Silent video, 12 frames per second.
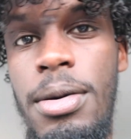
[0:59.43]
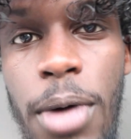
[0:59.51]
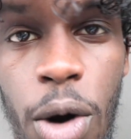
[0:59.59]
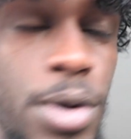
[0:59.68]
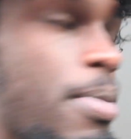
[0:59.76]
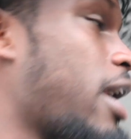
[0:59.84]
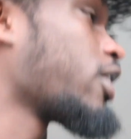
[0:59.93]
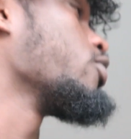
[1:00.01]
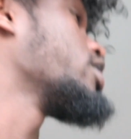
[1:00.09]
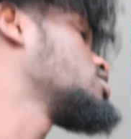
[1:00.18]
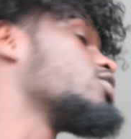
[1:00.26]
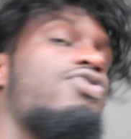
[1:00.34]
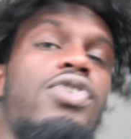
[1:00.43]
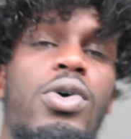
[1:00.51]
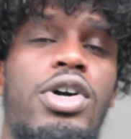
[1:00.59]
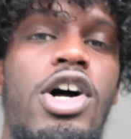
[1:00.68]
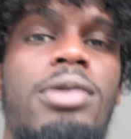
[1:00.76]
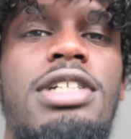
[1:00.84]
But we about to go get this
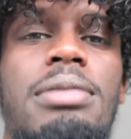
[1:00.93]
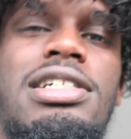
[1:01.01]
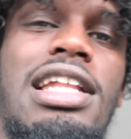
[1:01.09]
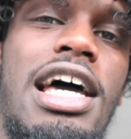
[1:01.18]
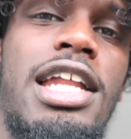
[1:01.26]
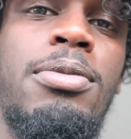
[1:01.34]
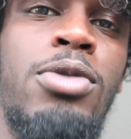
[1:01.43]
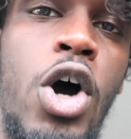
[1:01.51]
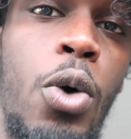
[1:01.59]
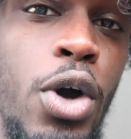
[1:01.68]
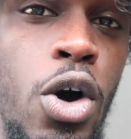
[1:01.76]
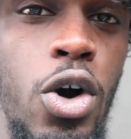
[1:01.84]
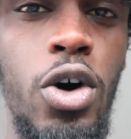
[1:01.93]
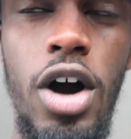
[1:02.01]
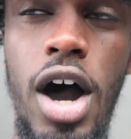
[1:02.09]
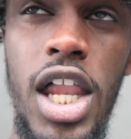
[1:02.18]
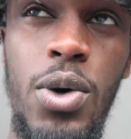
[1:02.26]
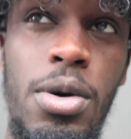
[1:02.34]
food, you know what I'm saying? I'm just letting them know. We gonna go
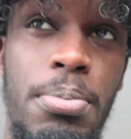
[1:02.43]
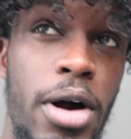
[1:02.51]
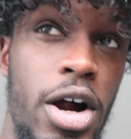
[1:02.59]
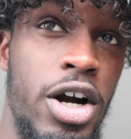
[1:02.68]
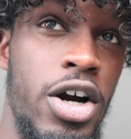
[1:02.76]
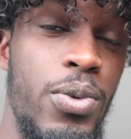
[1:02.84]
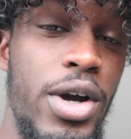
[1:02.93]
to Hollywood Burger.